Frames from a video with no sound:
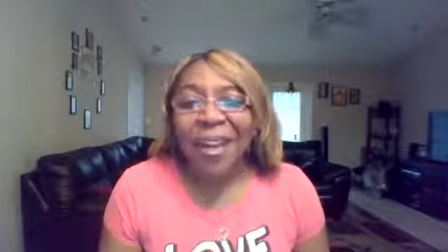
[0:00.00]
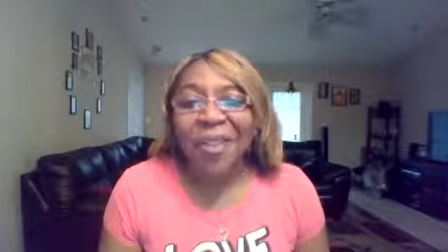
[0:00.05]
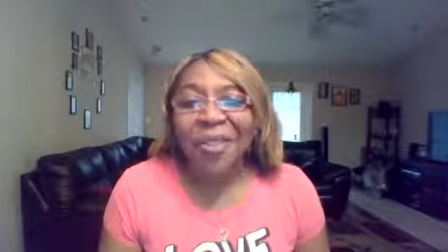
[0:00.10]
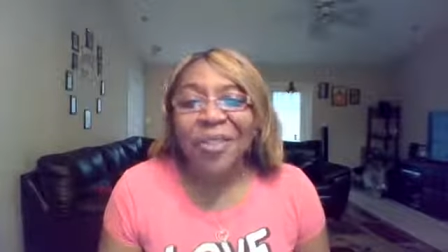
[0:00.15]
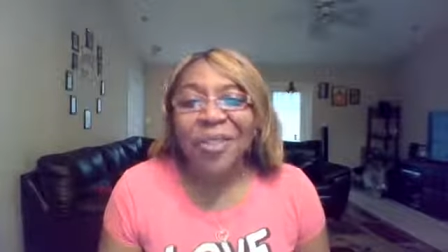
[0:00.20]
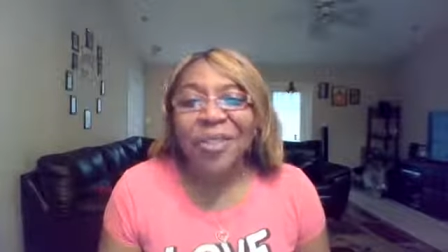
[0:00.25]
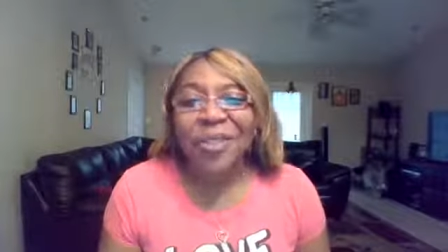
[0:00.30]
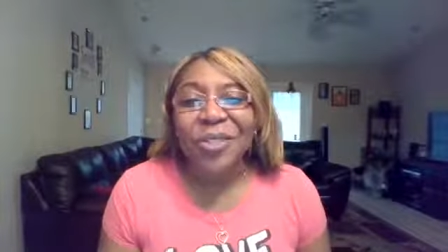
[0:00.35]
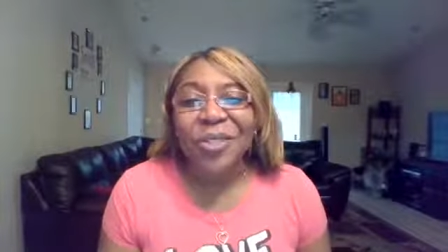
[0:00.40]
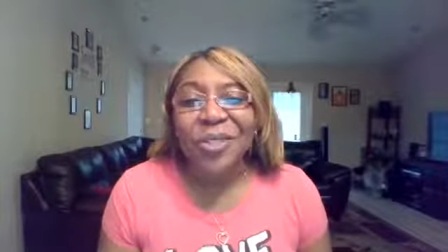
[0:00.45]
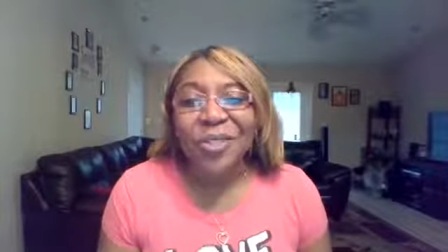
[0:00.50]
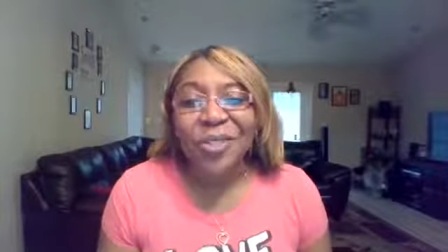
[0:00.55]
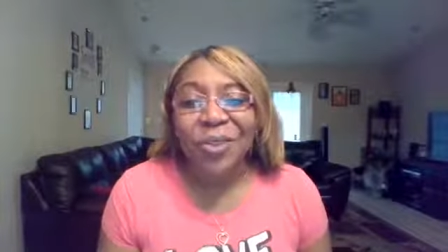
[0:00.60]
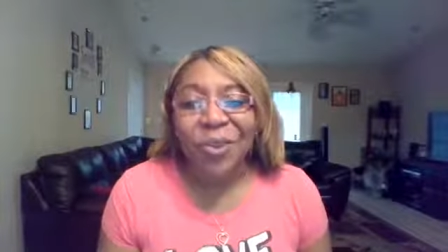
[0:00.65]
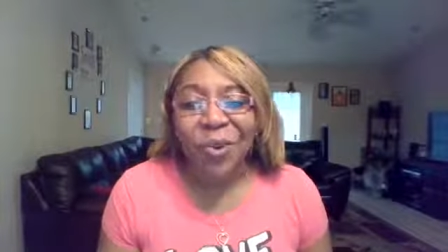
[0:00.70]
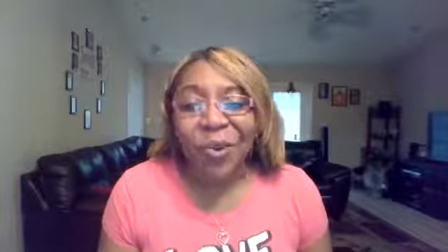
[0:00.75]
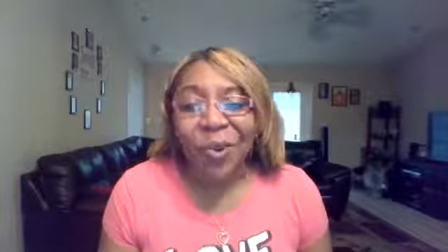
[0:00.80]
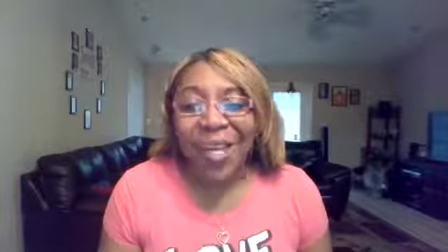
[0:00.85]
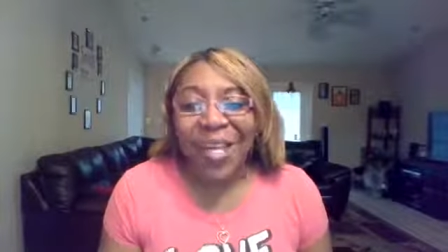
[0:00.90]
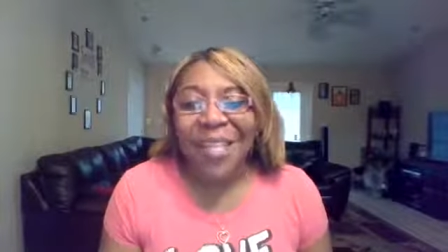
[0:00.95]
others to
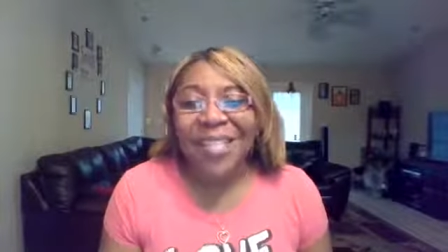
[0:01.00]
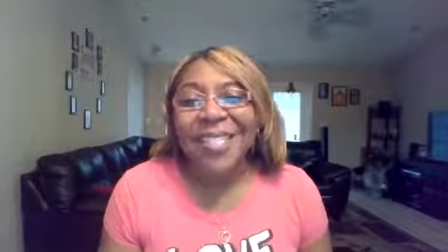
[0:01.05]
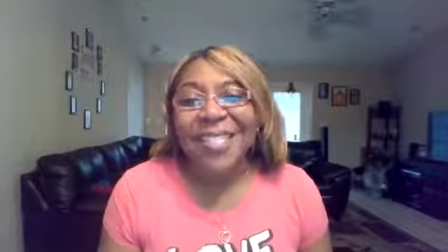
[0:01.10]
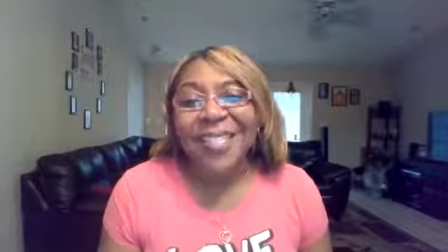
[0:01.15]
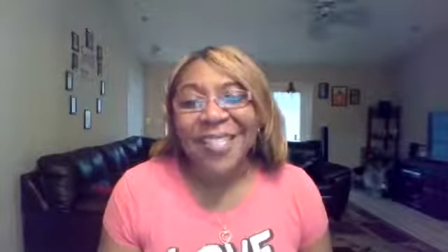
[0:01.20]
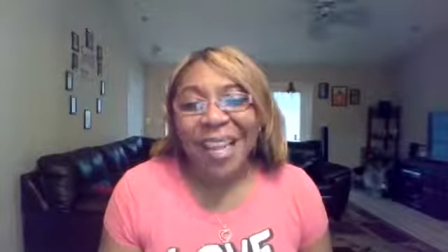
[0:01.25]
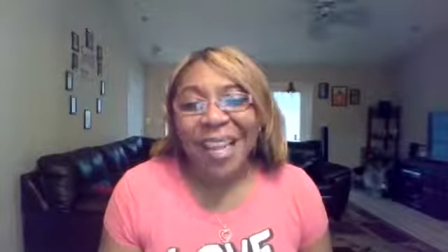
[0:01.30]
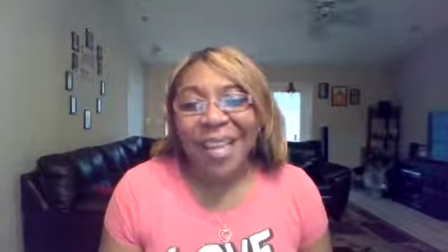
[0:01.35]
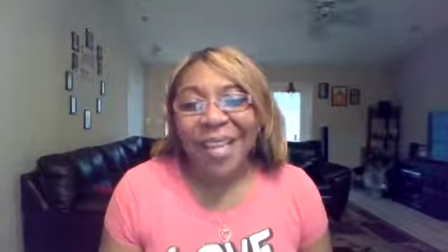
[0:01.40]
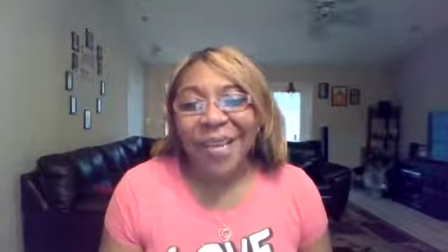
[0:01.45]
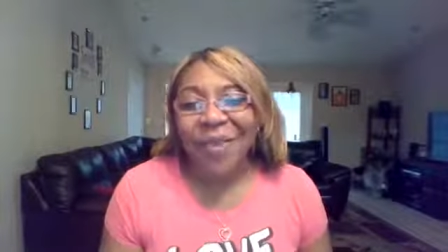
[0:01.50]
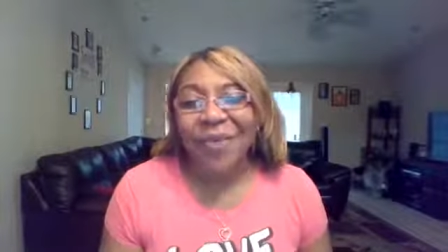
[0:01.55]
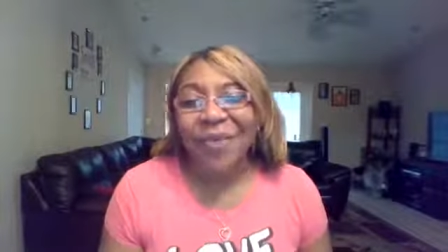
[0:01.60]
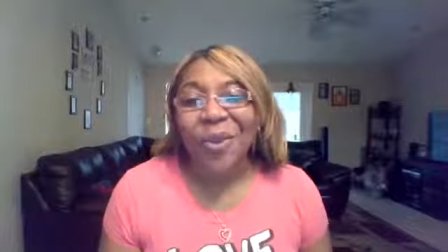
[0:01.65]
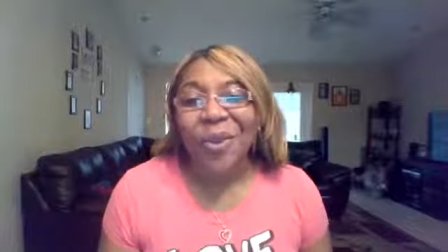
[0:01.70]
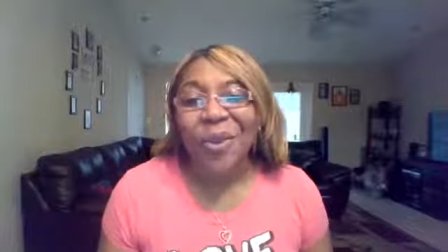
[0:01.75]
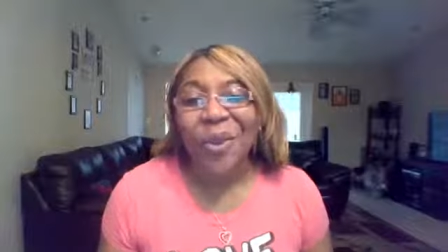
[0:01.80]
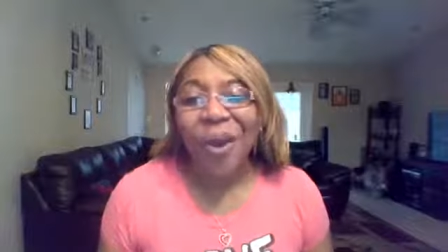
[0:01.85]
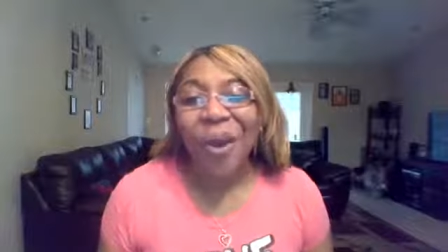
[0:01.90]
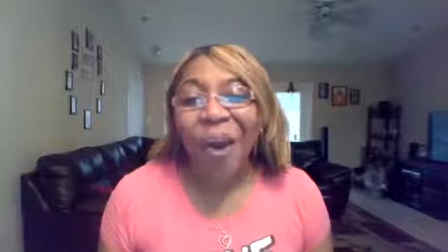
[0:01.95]
join us. Thank you
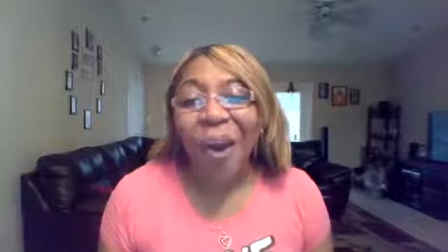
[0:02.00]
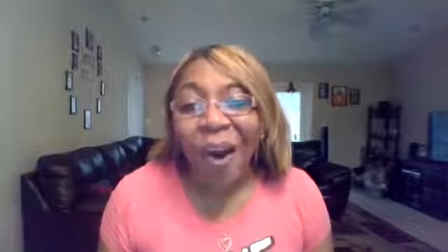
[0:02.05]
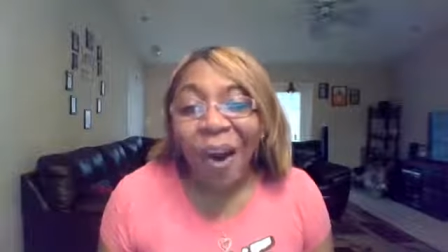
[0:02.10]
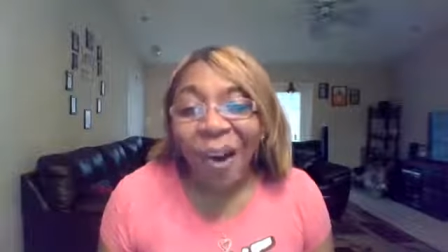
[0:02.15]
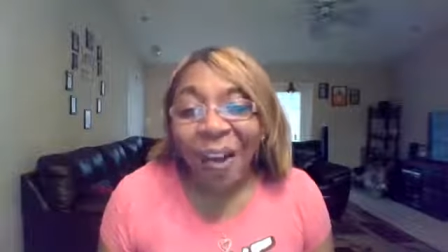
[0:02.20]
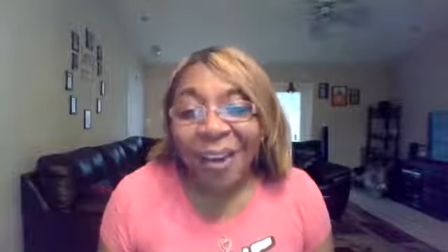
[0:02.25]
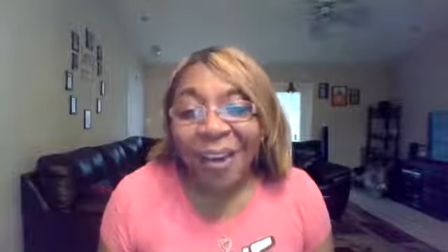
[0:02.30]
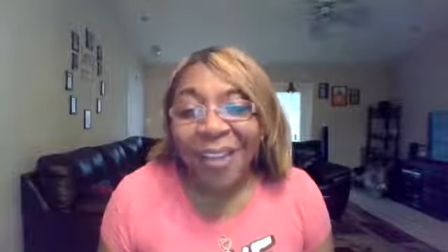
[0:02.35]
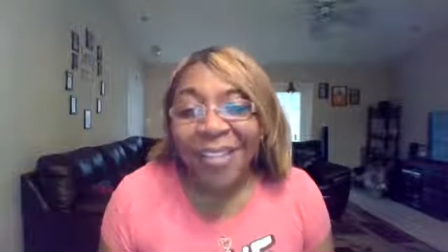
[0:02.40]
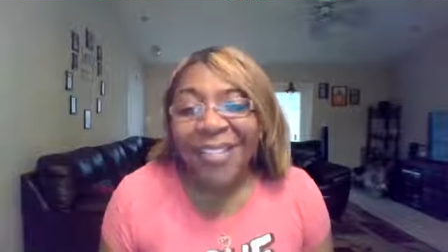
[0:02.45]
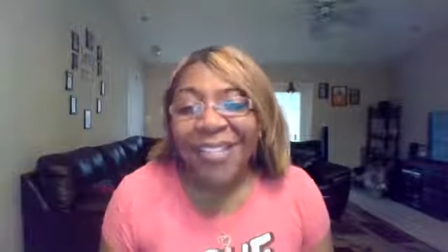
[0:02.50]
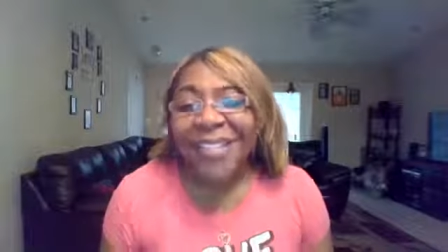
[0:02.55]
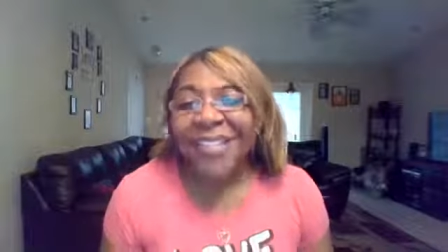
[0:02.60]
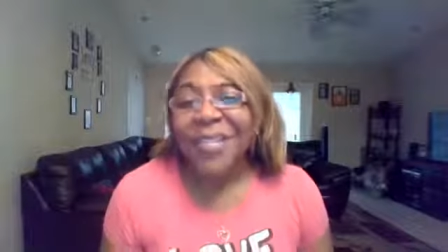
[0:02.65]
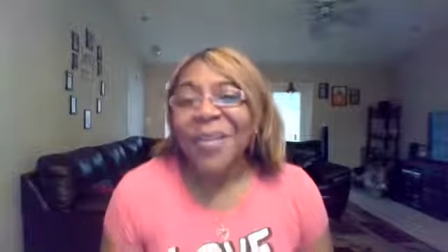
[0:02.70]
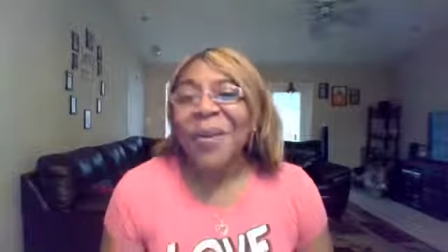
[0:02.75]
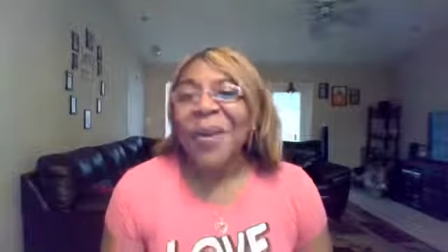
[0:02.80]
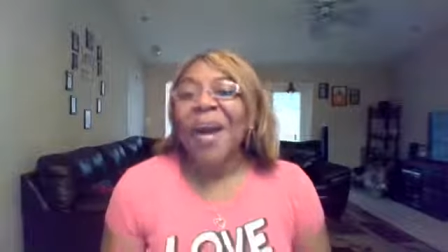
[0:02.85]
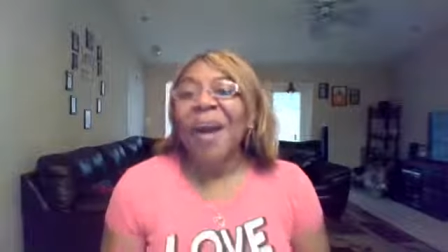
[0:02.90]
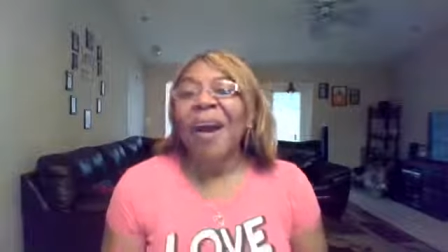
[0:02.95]
for the hearts.